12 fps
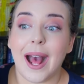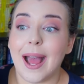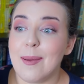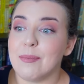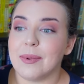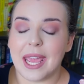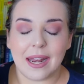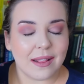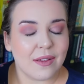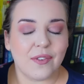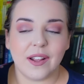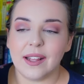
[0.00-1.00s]
I'm
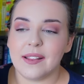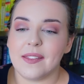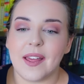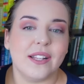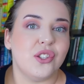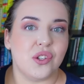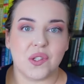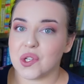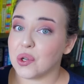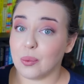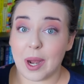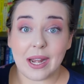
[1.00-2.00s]
getting the feeling that that's just
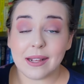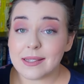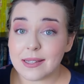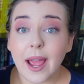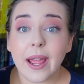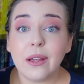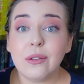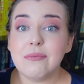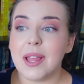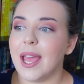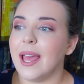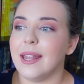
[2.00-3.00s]
her writing style
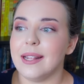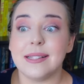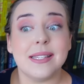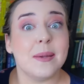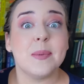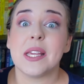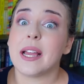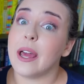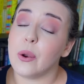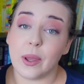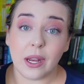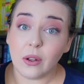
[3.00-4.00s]
and it seems like
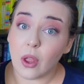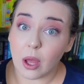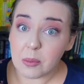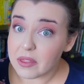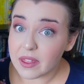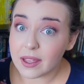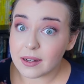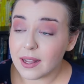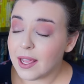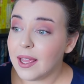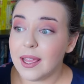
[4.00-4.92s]
I don't get along with it.